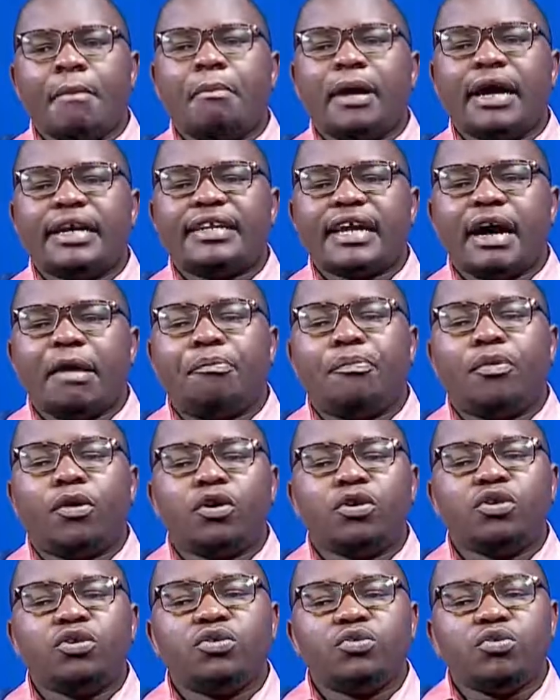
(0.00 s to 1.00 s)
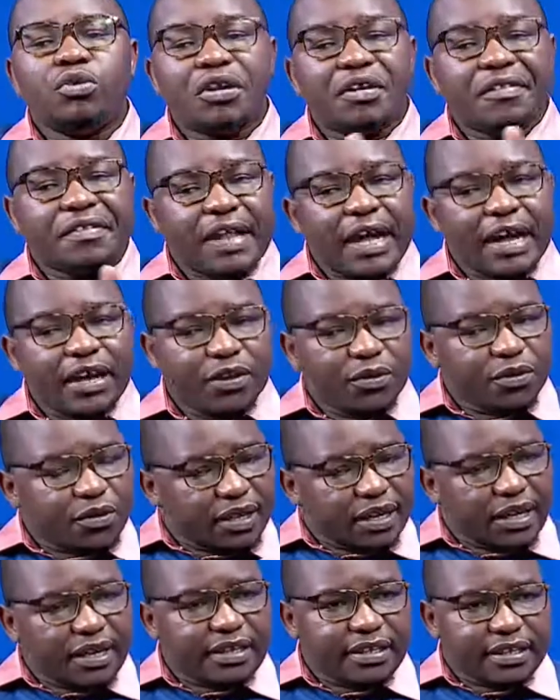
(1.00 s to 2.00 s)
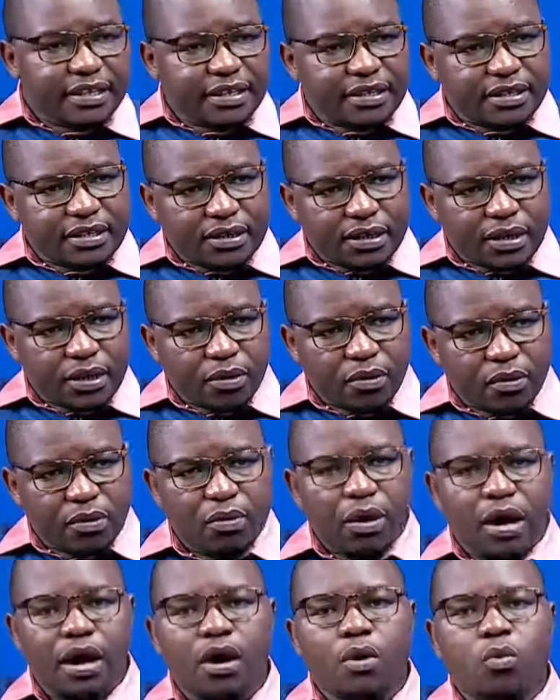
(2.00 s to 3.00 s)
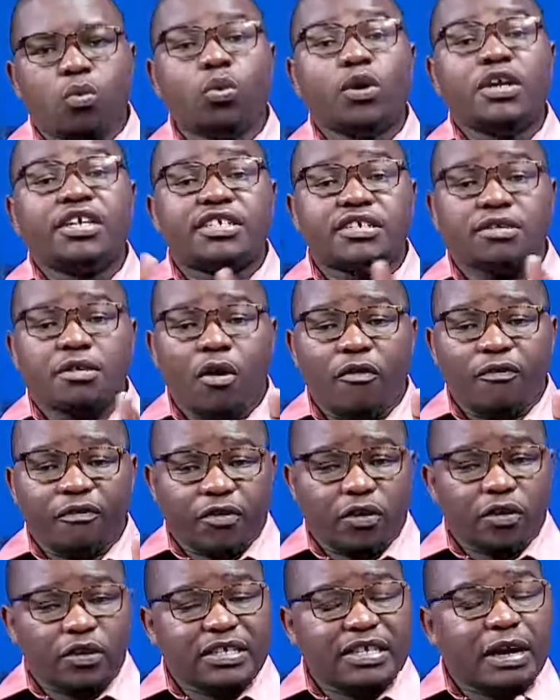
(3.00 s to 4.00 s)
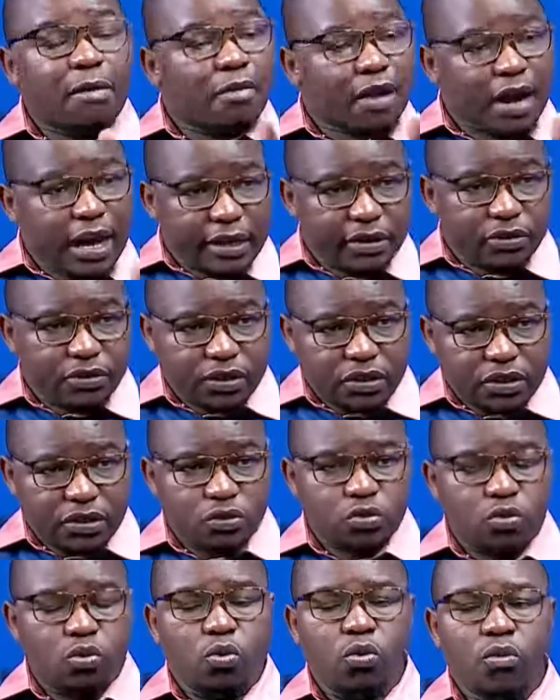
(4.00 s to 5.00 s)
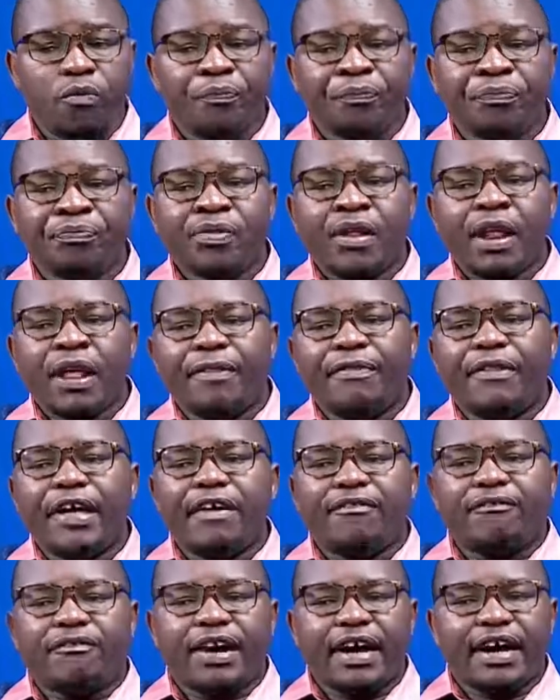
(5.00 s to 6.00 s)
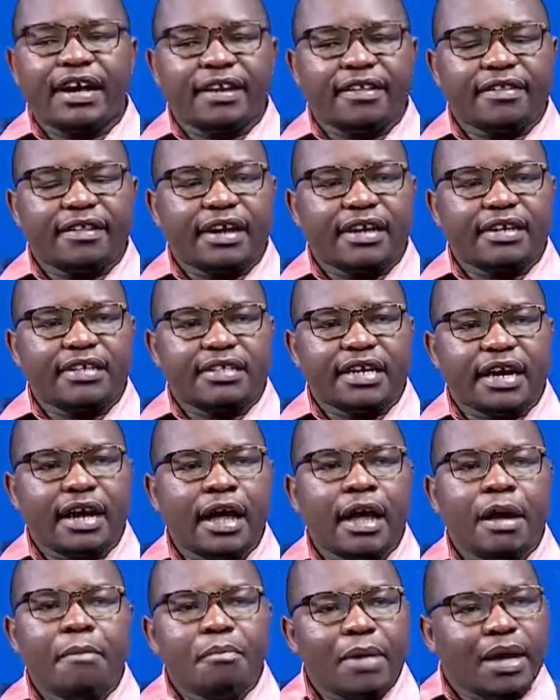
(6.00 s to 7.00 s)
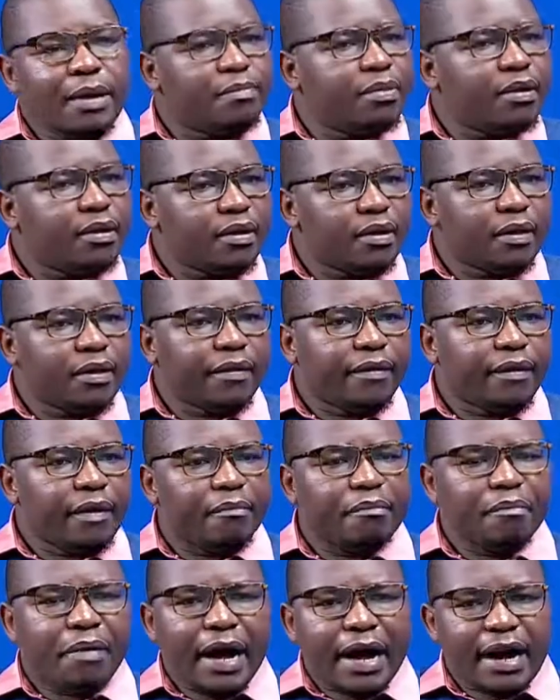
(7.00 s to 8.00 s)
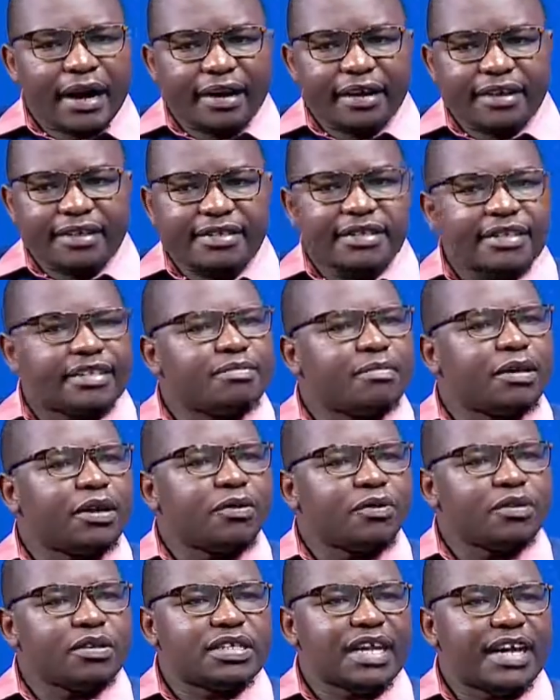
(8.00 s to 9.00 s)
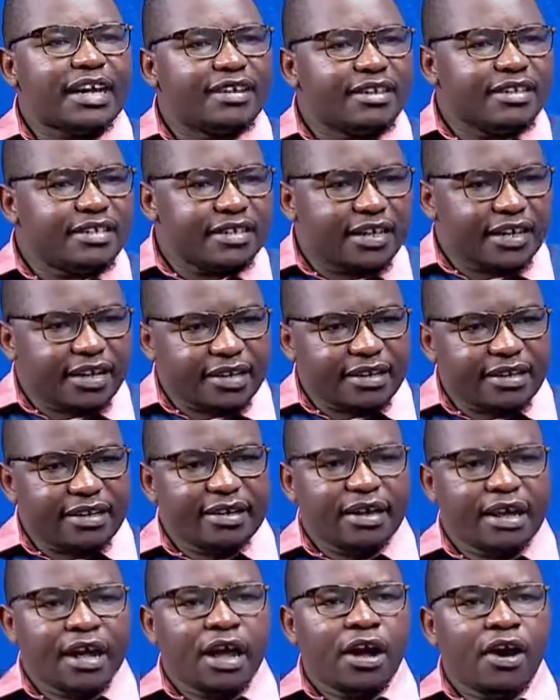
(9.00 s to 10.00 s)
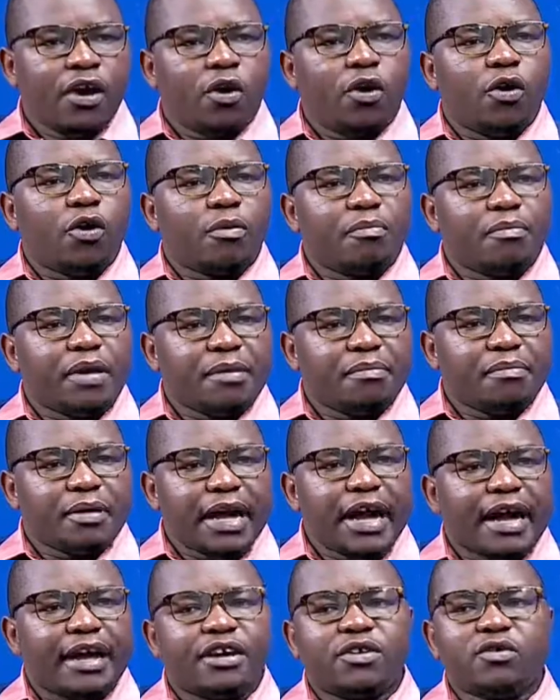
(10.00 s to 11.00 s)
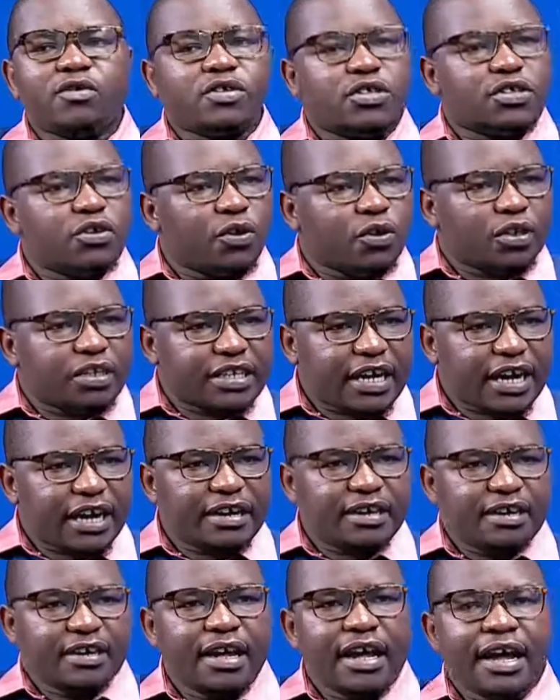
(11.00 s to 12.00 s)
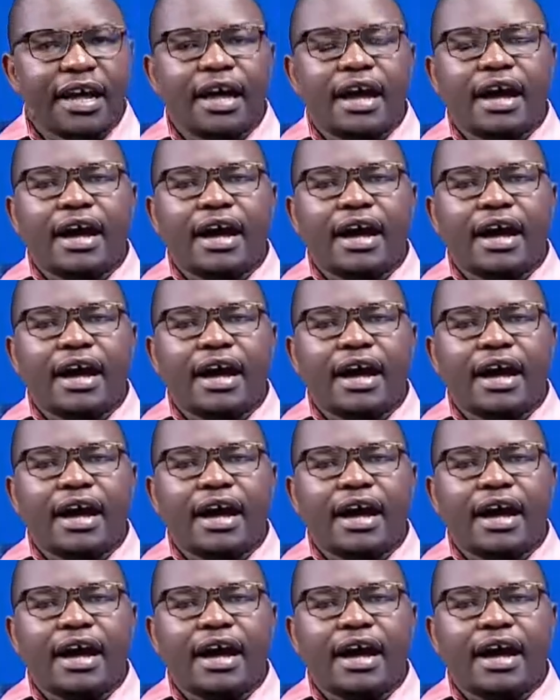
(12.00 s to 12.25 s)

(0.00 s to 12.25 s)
But upon doing their due diligence, which of course some countries do, they find that maybe the bank statement was edited, or maybe it was doctored,